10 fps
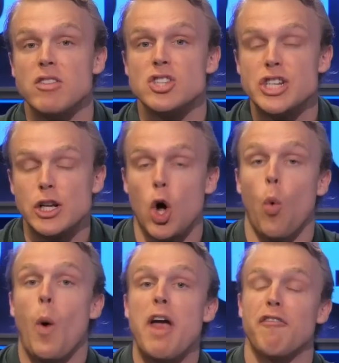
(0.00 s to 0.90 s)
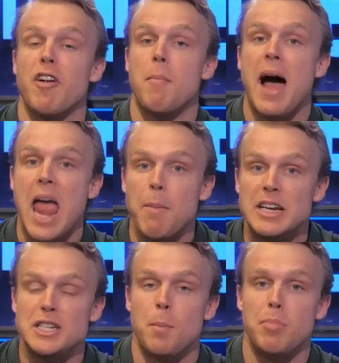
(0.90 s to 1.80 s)
Steele away from Miami
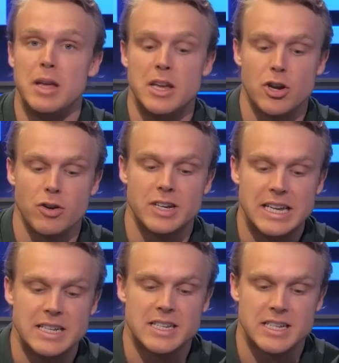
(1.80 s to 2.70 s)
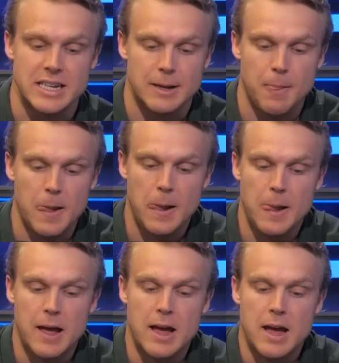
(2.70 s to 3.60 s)
to be your DC.
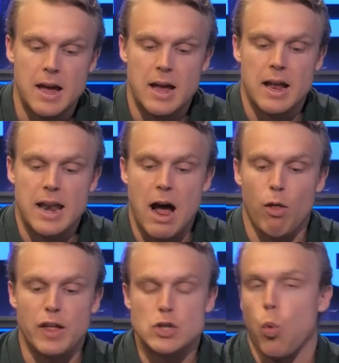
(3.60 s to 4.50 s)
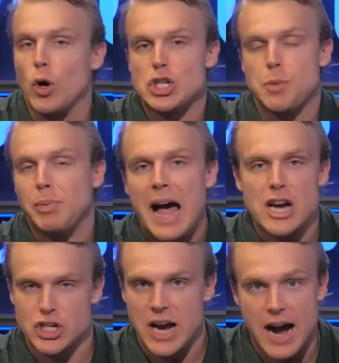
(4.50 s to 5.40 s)
Now, these weren't
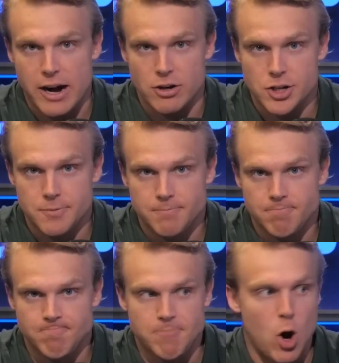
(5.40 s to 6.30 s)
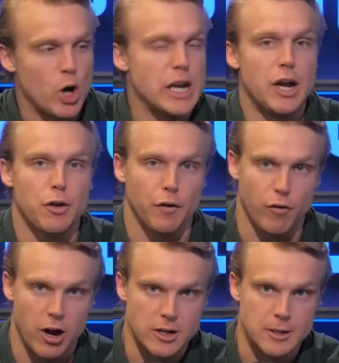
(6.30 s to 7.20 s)
splashy hires on either
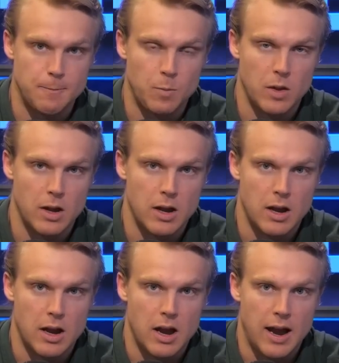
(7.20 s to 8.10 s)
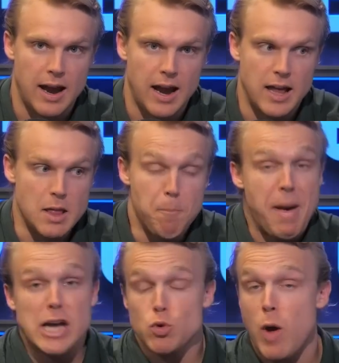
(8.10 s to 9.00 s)
front. And the
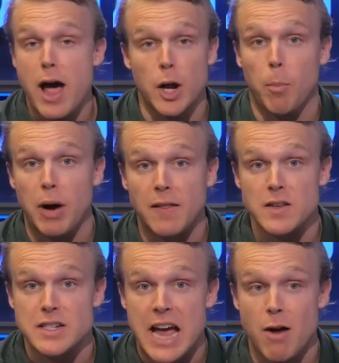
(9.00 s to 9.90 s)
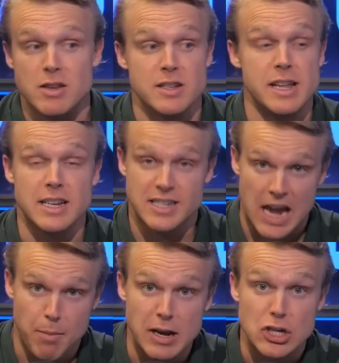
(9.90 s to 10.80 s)
best way I could break this down is Nick
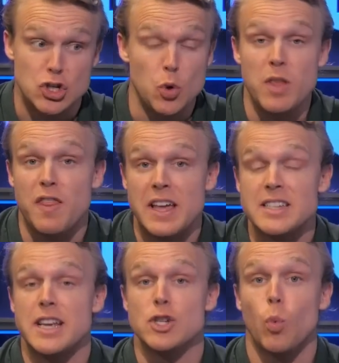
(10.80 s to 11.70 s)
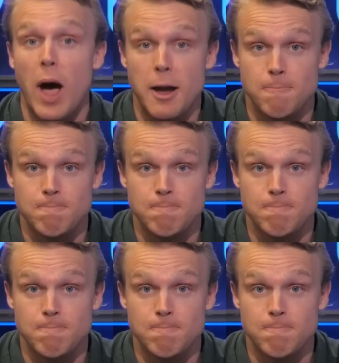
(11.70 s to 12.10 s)
Saban is doing things his way.